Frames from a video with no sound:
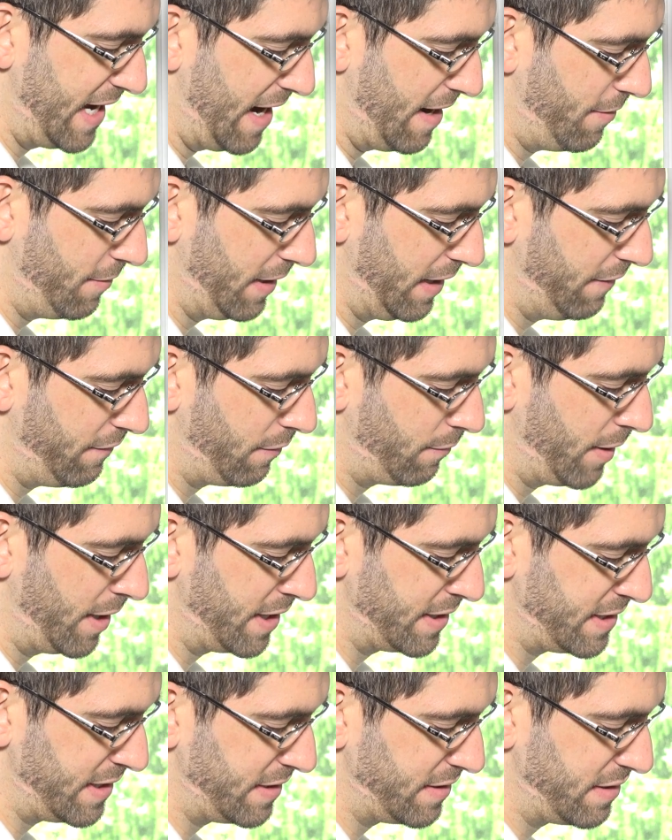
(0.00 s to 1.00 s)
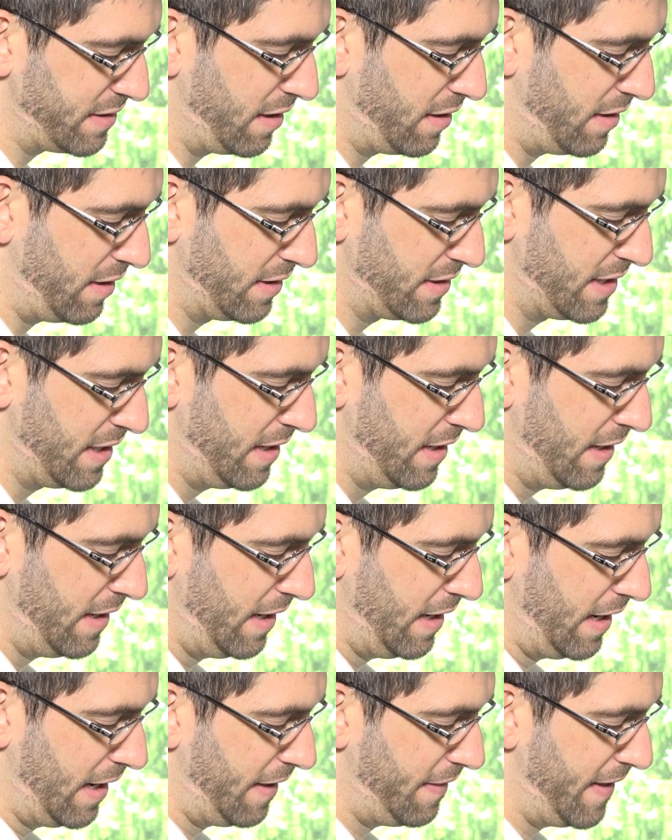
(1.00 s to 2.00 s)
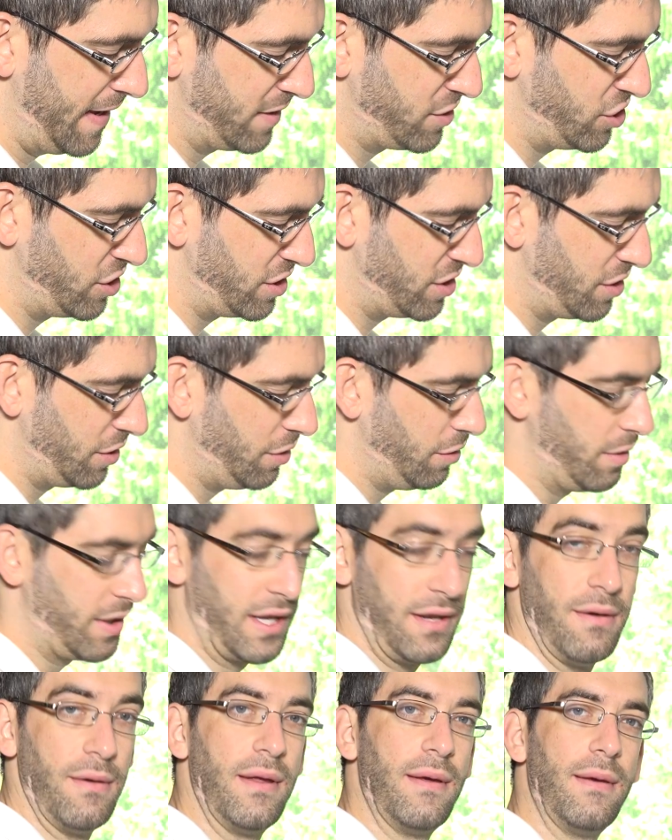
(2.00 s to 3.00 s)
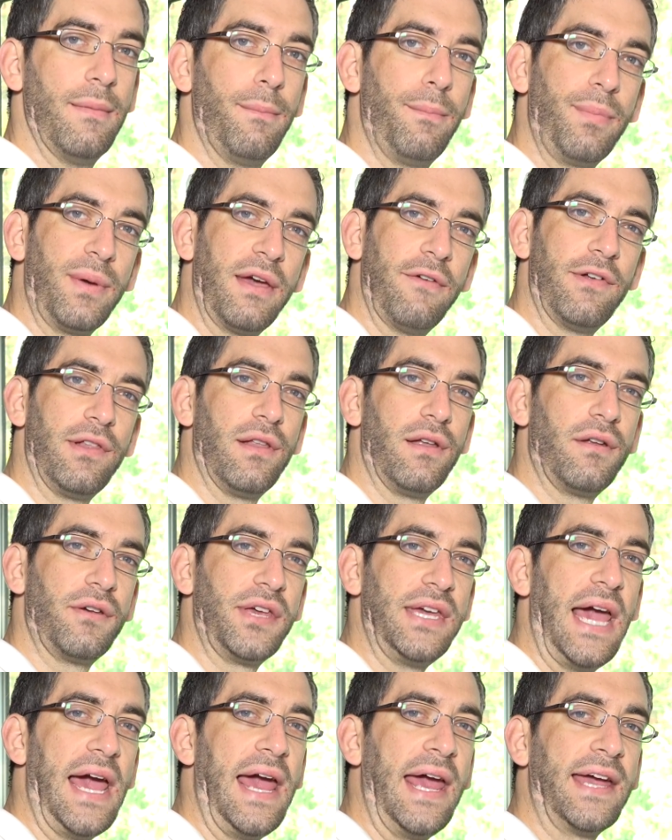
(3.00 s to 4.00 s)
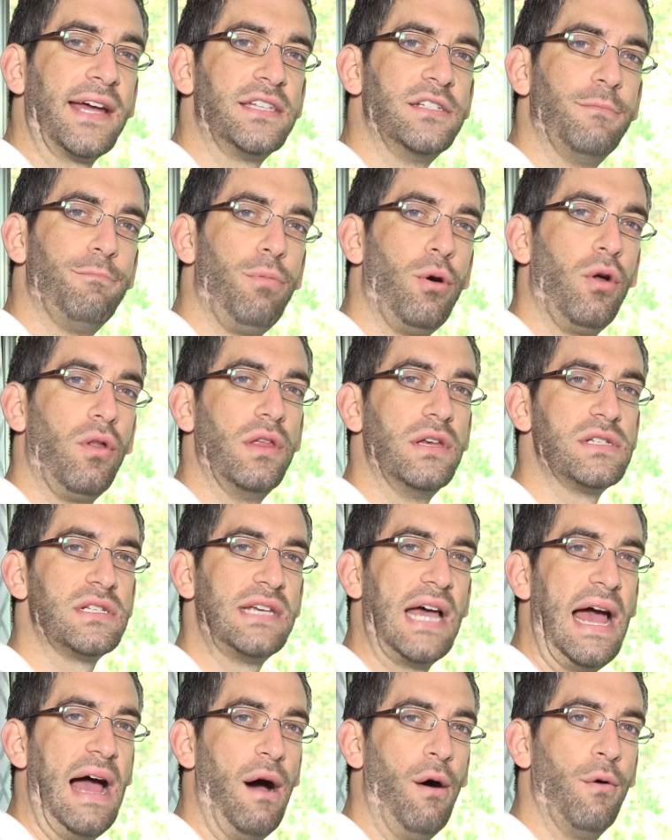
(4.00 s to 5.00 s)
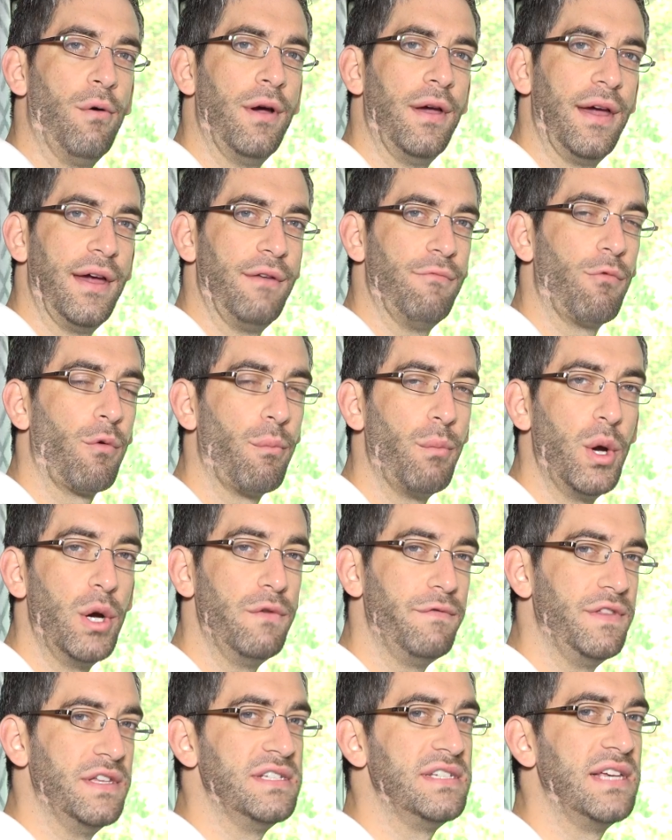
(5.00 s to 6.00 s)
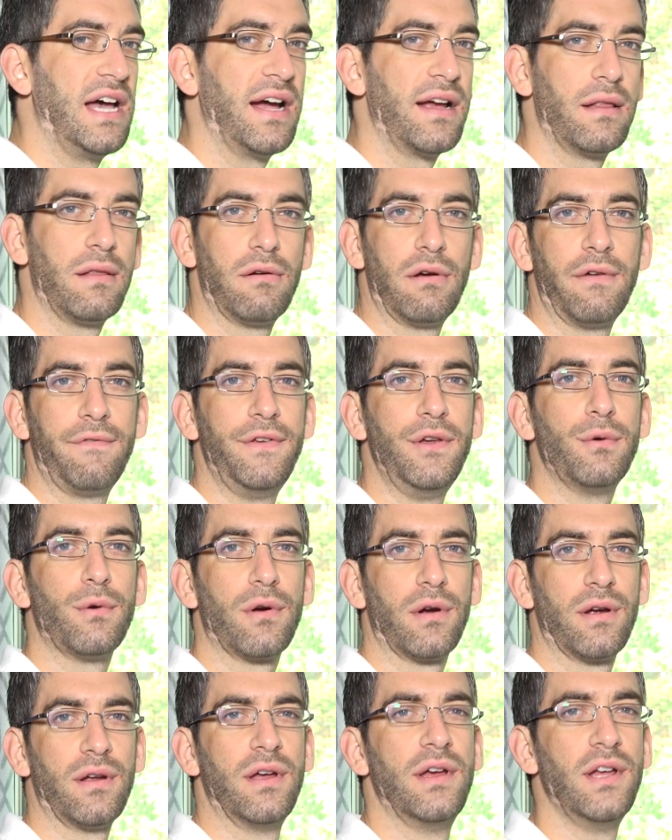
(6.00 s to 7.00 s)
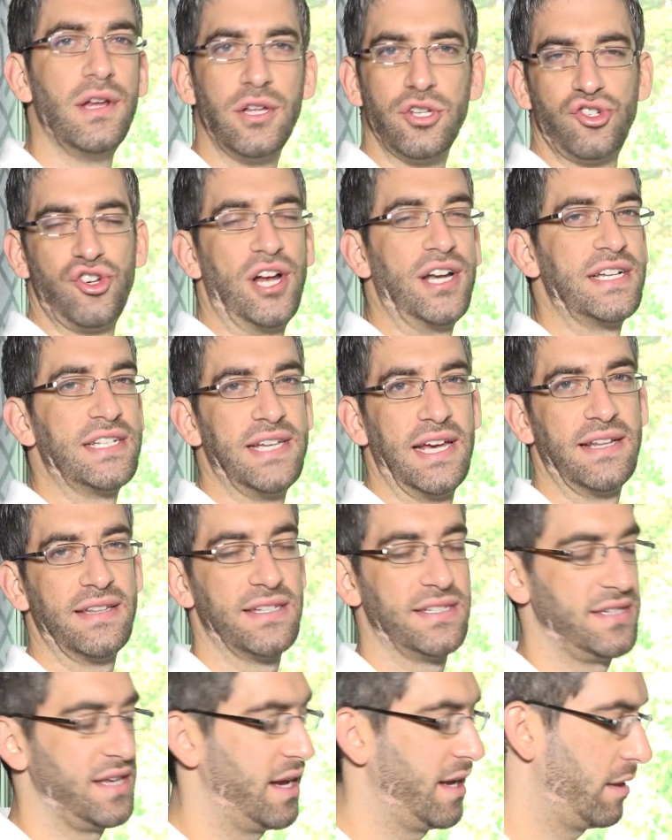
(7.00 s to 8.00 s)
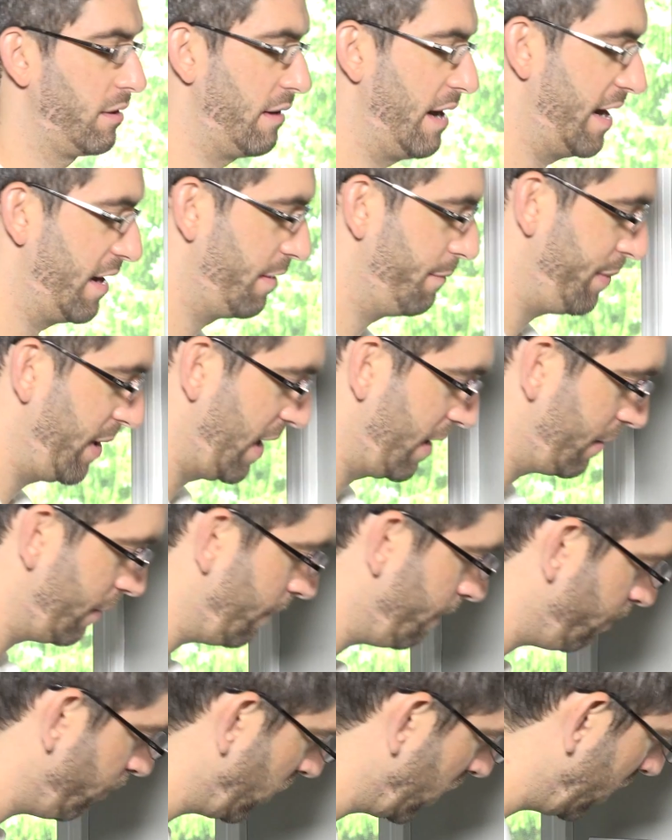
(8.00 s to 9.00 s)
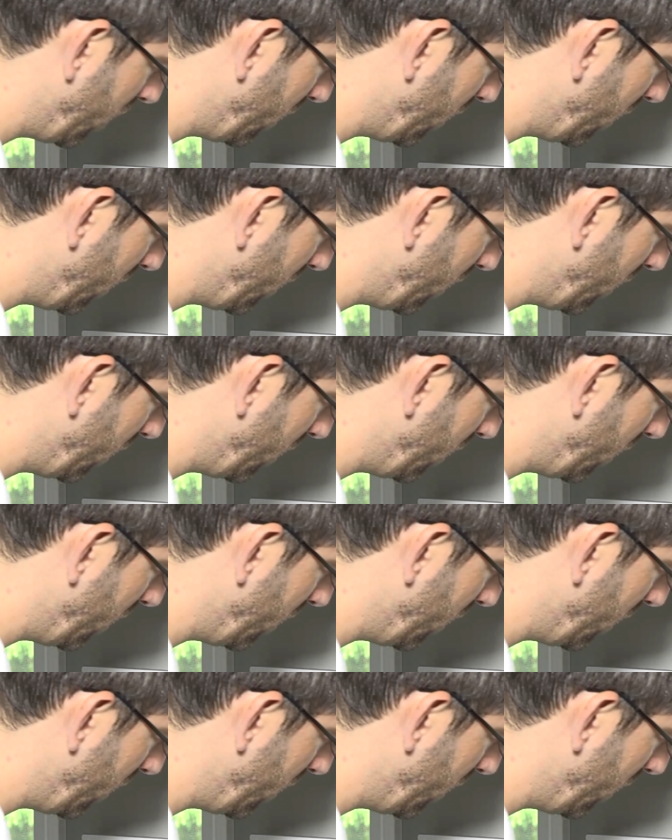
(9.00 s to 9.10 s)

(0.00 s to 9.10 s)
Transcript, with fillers: out even when it's installed, and that's just so you can give a little yank to pull this out and remove the cellular if you were trying to take the cellular out of the panel.